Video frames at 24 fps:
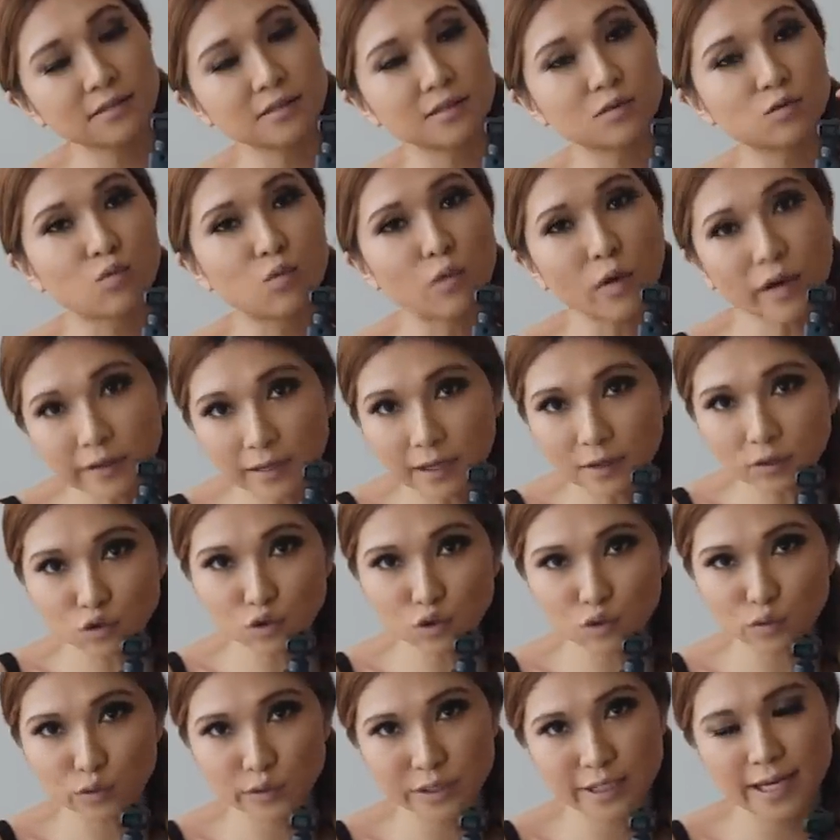It's
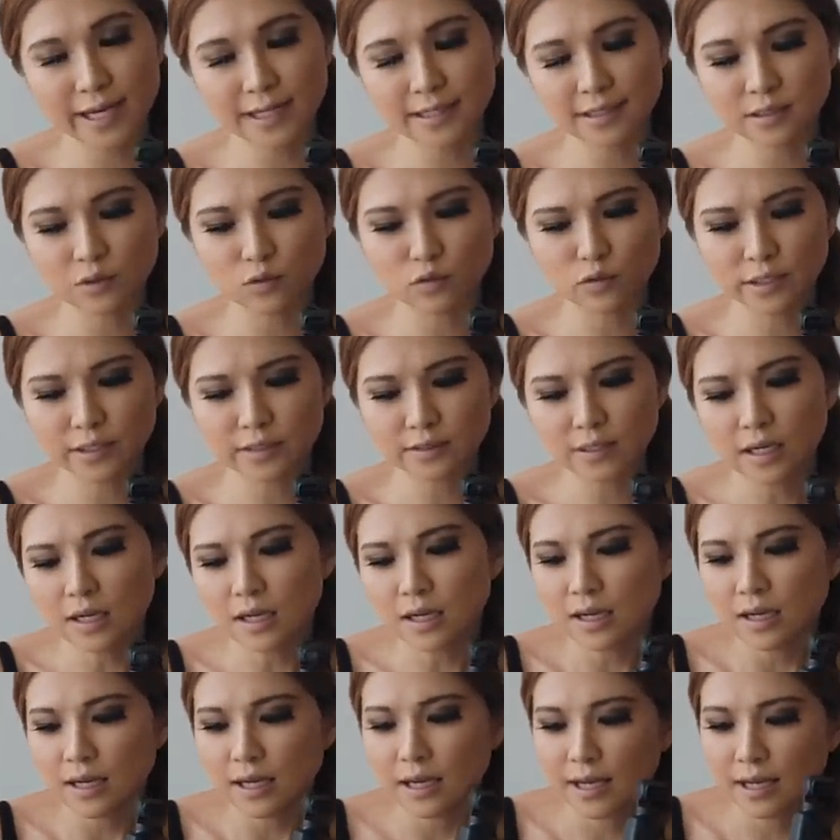128 degrees,
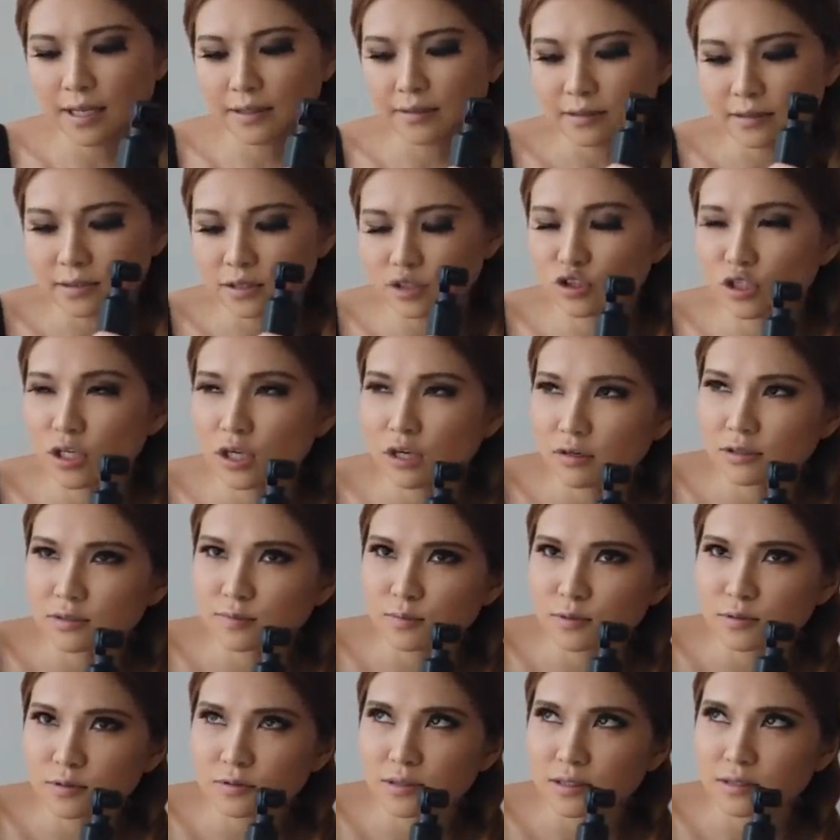and the DJI
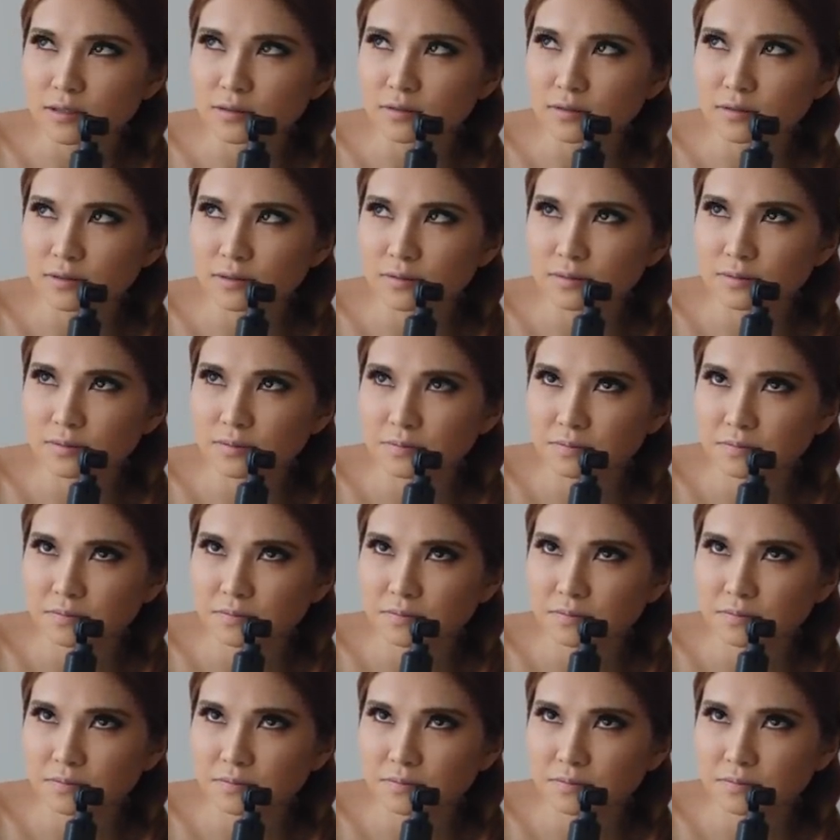Osmo is,